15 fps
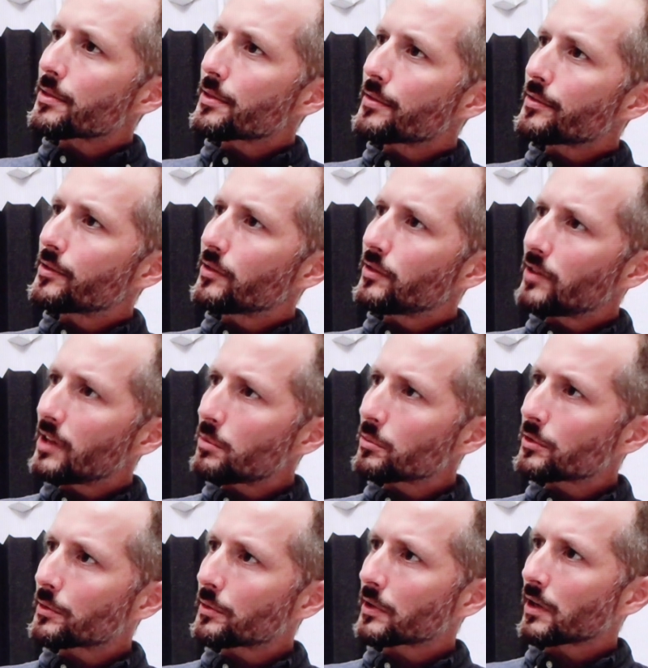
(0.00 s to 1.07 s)
seem to
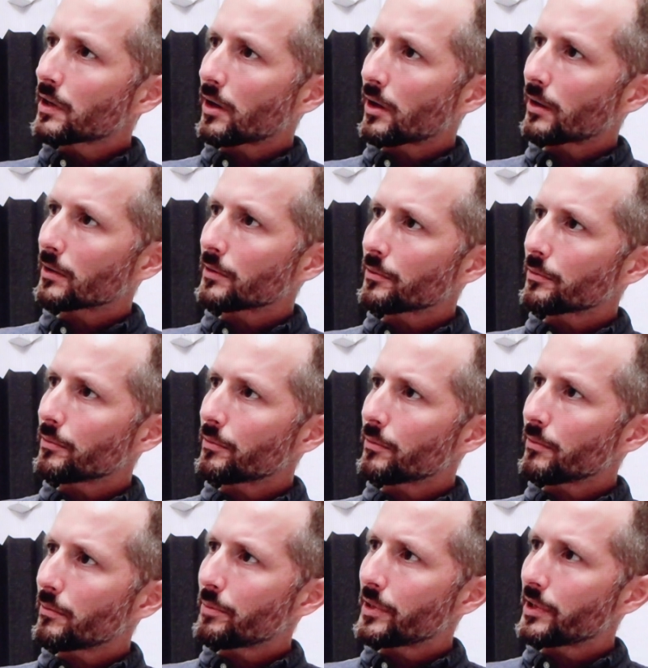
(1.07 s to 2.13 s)
recall
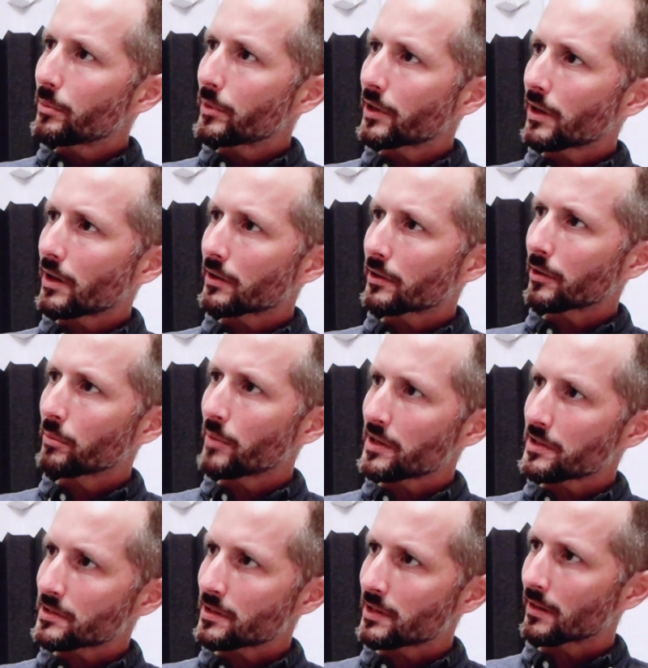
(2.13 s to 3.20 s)
Peter McConnell
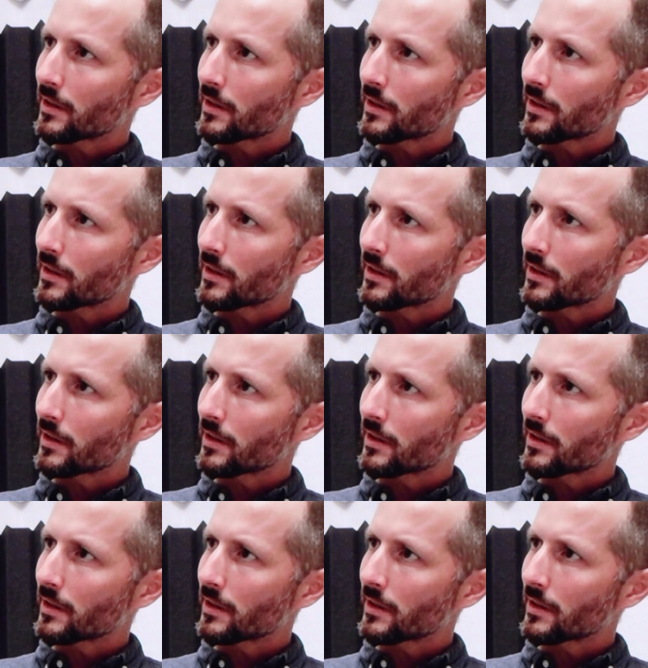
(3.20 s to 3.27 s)
mentioning